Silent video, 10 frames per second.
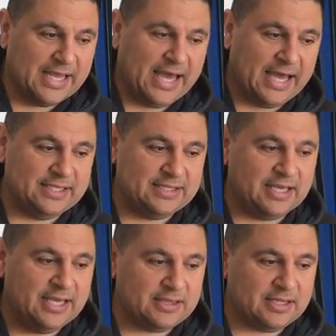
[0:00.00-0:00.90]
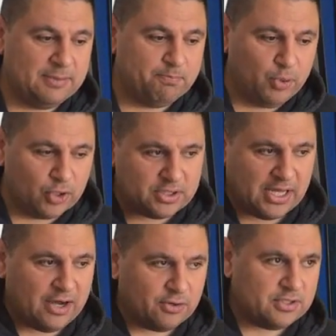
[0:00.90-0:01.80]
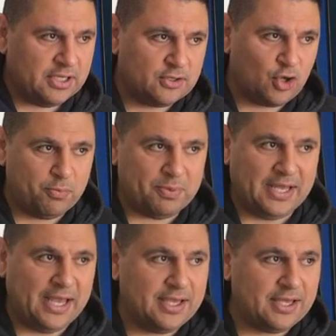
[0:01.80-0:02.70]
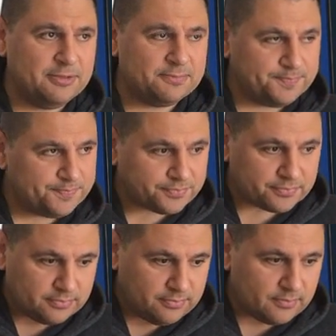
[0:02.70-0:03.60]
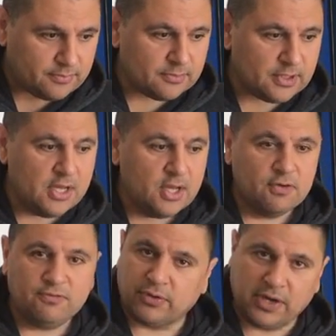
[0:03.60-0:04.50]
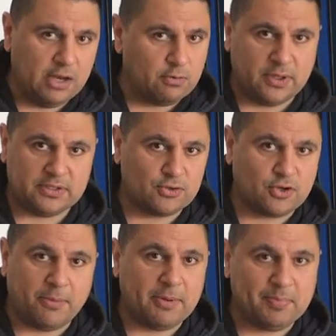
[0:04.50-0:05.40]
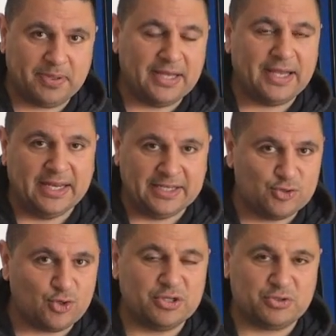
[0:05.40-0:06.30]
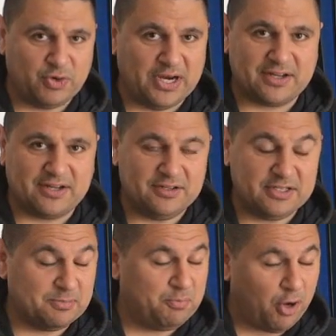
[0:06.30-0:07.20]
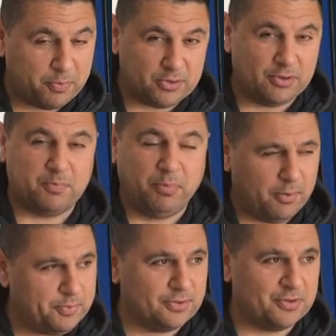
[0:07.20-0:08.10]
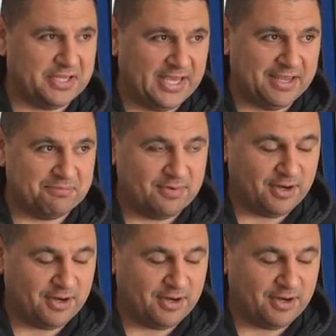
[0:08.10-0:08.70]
And he put it out in Copenhagen for everyone to come and play and enjoy the radical. It's a popular game.